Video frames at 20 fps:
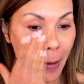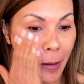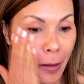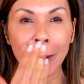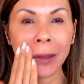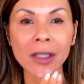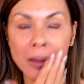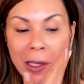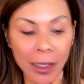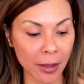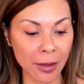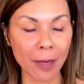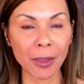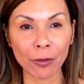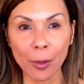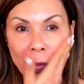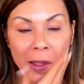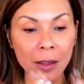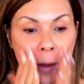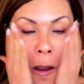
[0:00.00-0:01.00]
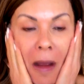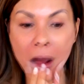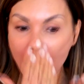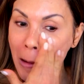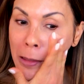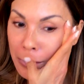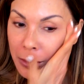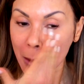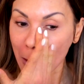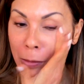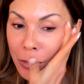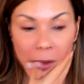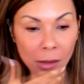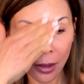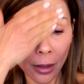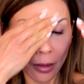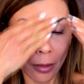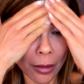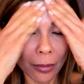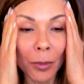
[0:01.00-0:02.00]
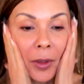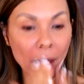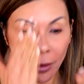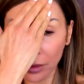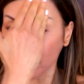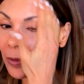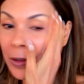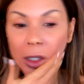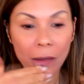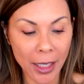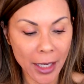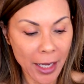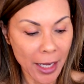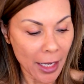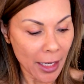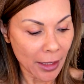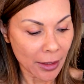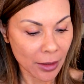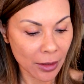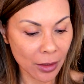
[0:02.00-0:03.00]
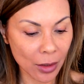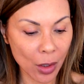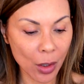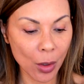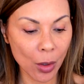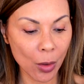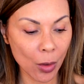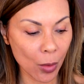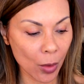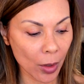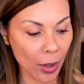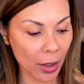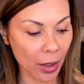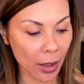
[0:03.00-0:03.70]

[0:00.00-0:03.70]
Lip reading: where it looks like it's coming from within. So